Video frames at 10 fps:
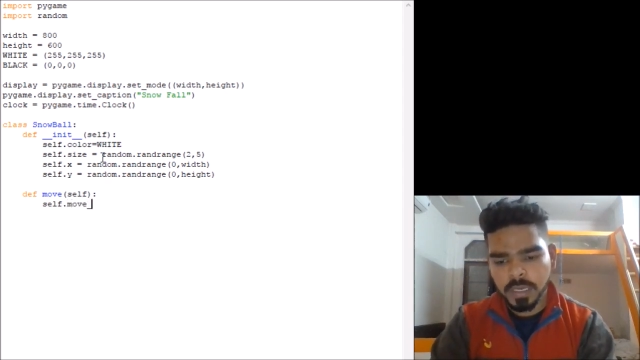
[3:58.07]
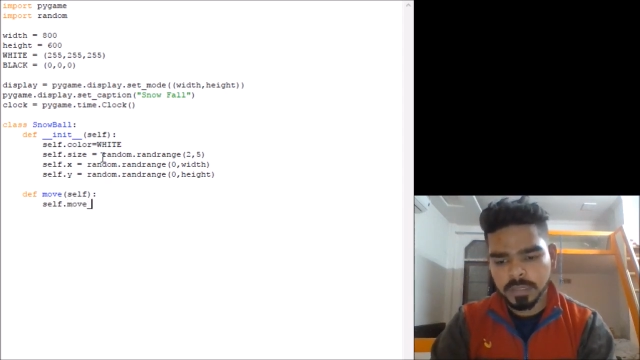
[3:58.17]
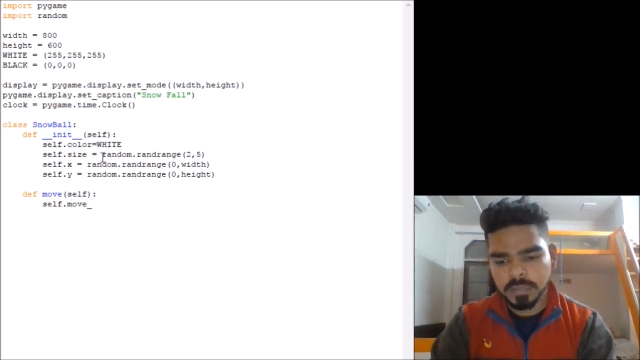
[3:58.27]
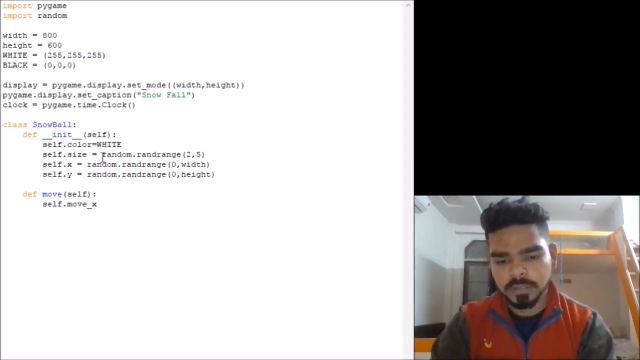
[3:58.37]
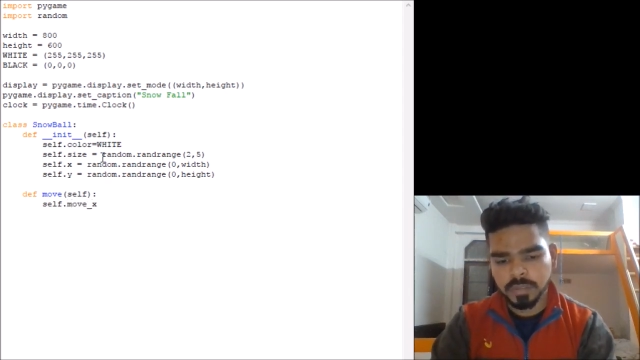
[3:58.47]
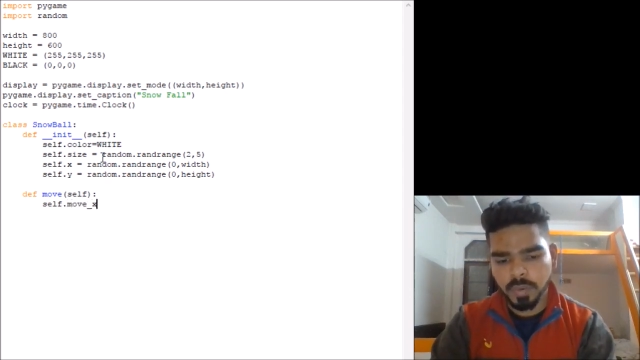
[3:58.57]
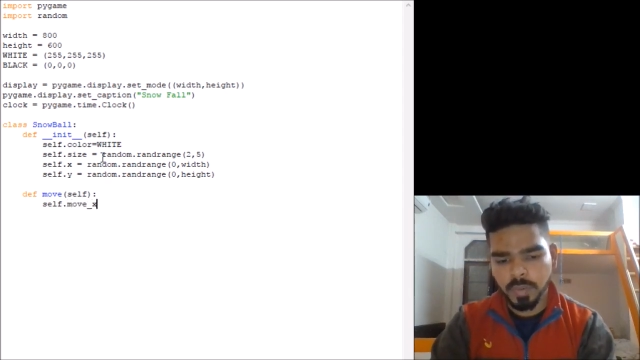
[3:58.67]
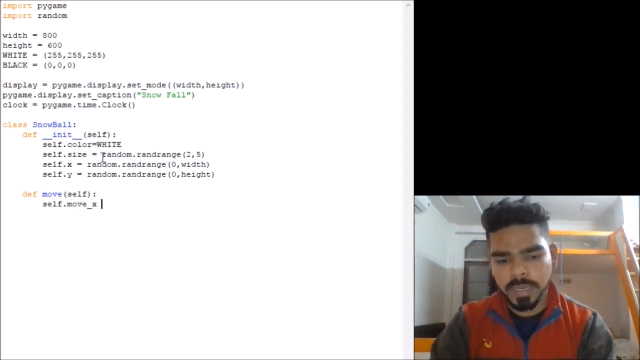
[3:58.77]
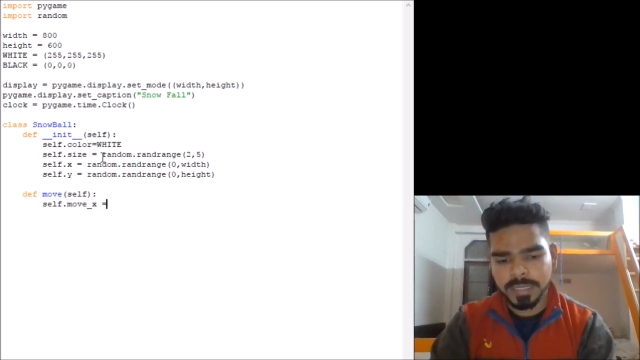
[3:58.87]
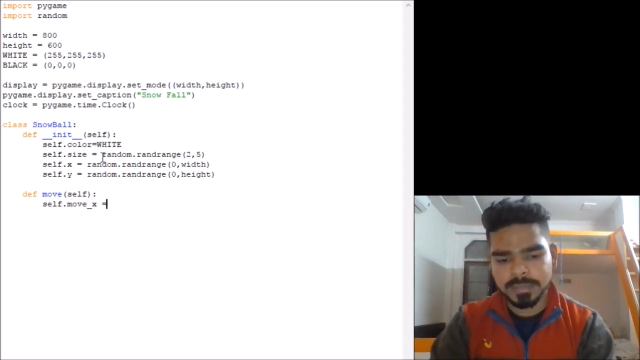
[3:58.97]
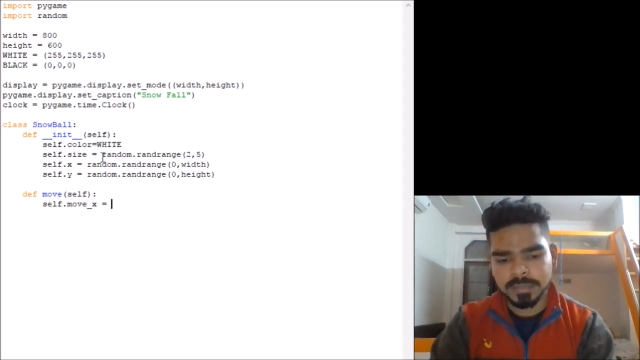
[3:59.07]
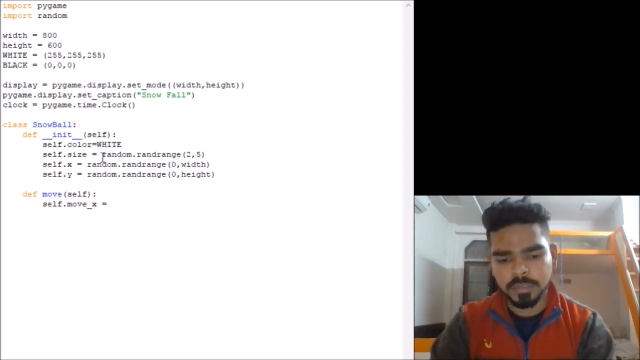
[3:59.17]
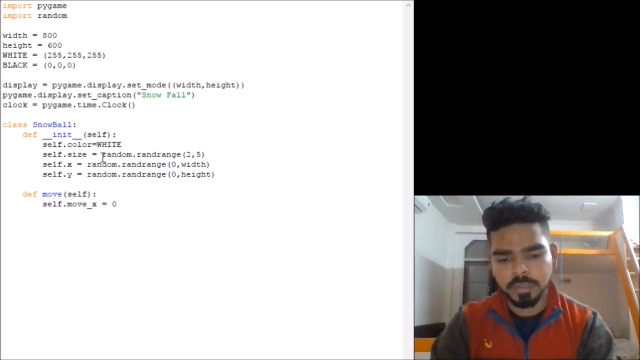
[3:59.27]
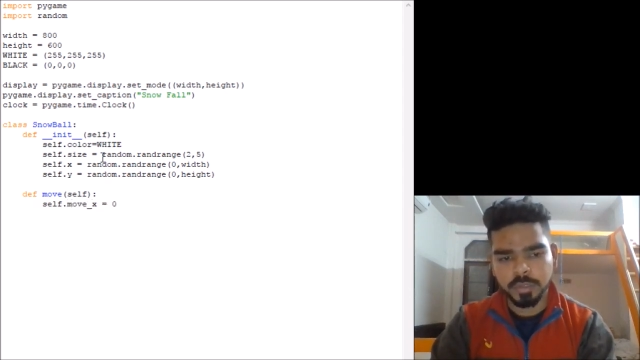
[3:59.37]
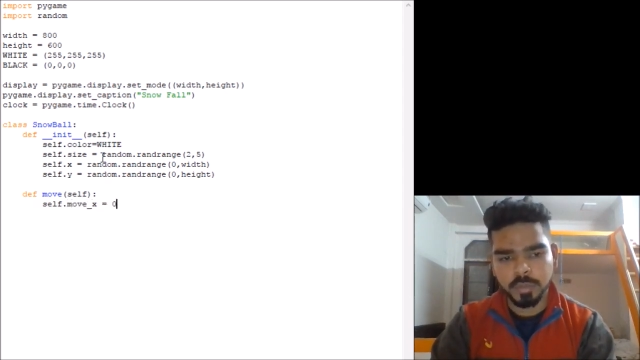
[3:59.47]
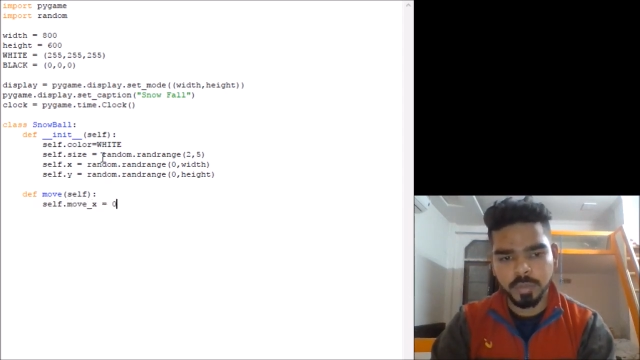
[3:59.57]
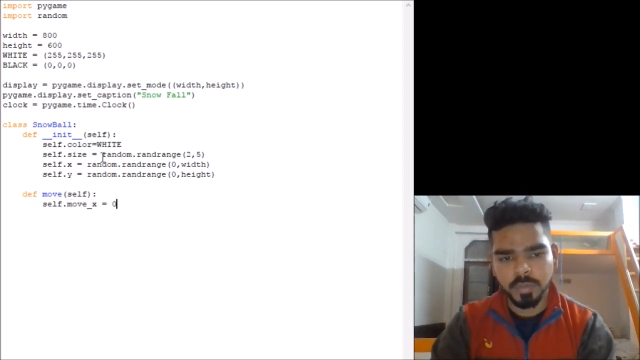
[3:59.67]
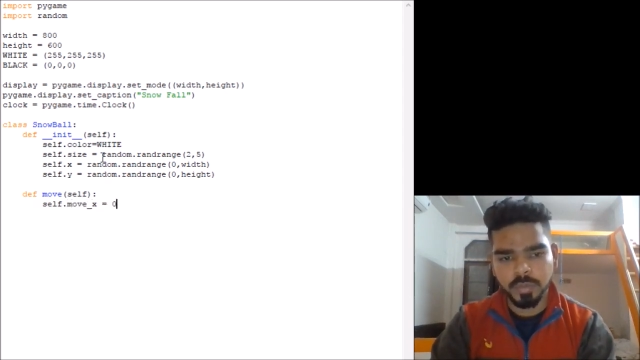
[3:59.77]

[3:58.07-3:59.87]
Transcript: underscore x is equal to